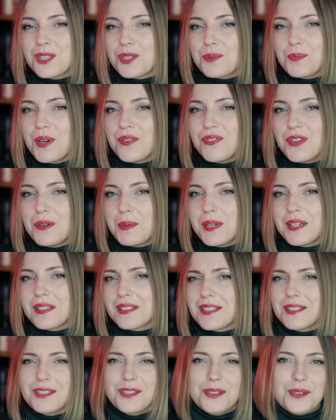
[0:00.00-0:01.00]
this movie
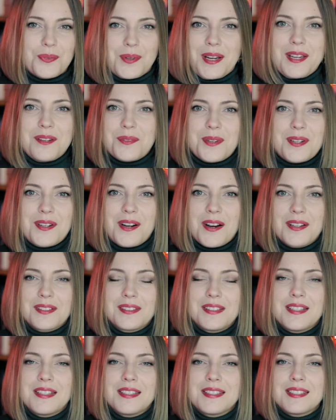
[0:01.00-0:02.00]
because it's great great
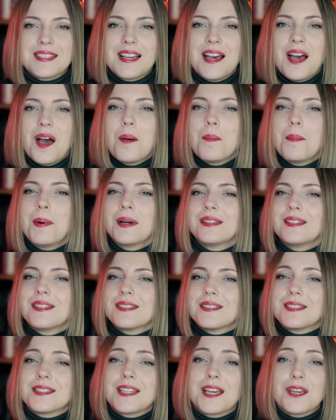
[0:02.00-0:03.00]
regardless, but
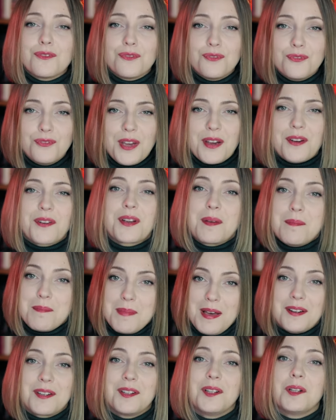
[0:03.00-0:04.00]
this is a very
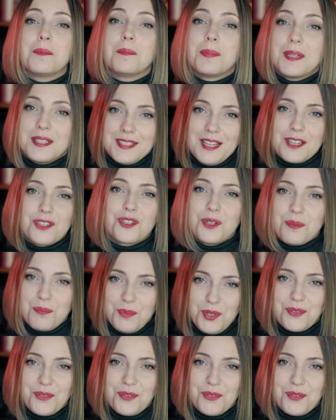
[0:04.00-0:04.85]
metal possession